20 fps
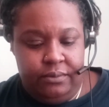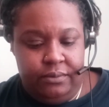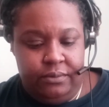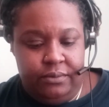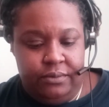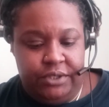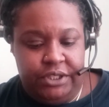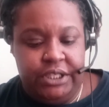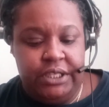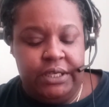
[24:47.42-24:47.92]

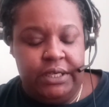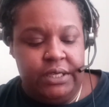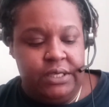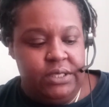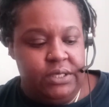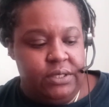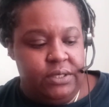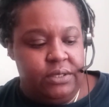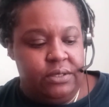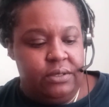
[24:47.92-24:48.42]
She
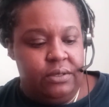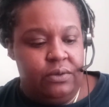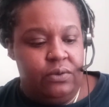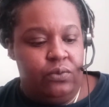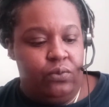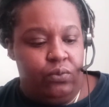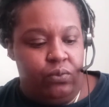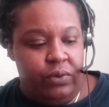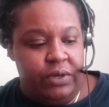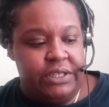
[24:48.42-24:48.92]
is
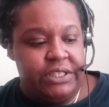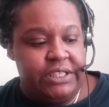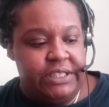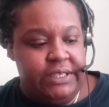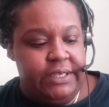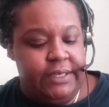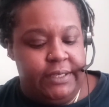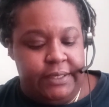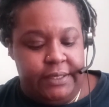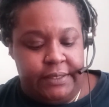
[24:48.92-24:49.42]
what
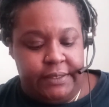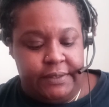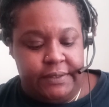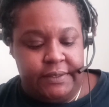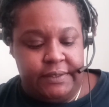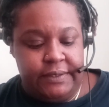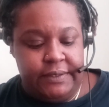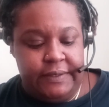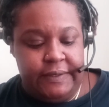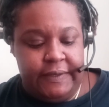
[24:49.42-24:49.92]
she
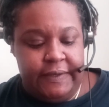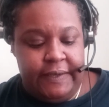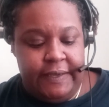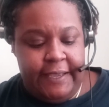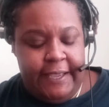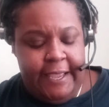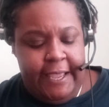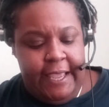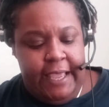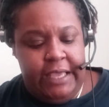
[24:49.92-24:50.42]
is.
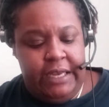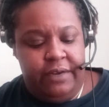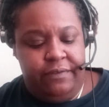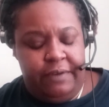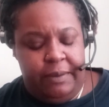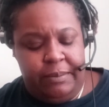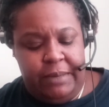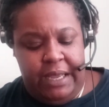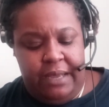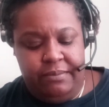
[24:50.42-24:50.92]
And if
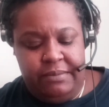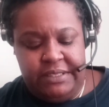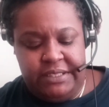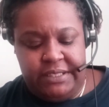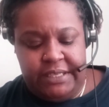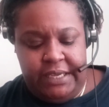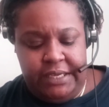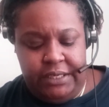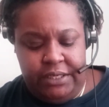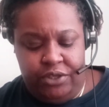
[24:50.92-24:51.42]
I'm not
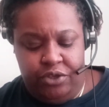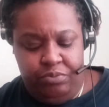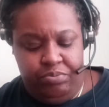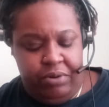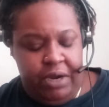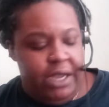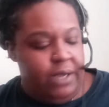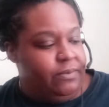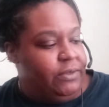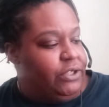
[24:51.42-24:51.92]
mistaken, you
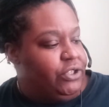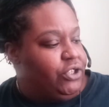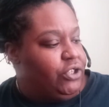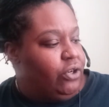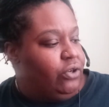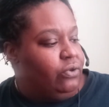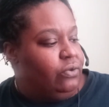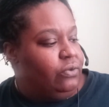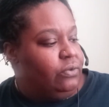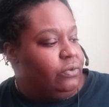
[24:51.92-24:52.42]
probably
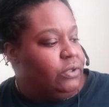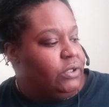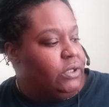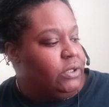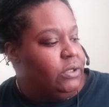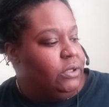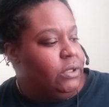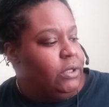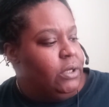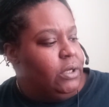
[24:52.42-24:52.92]
chose
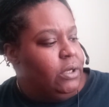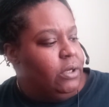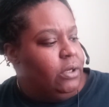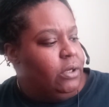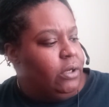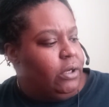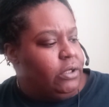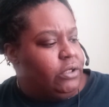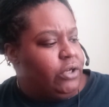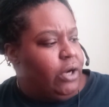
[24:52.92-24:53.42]

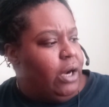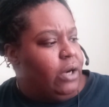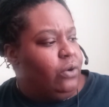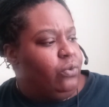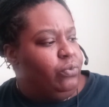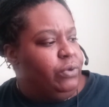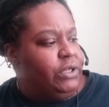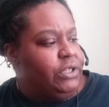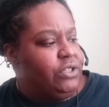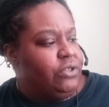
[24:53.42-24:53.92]
a dark
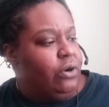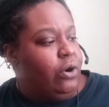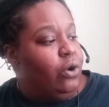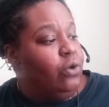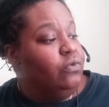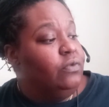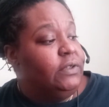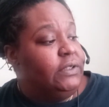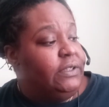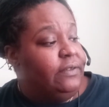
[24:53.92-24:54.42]
witch
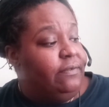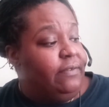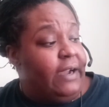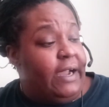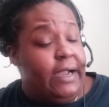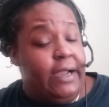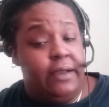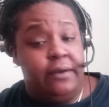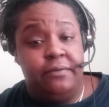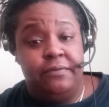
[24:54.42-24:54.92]
over
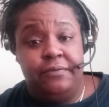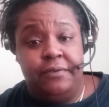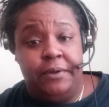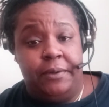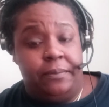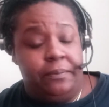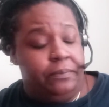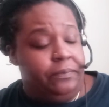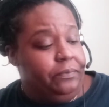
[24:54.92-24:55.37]
divine femme.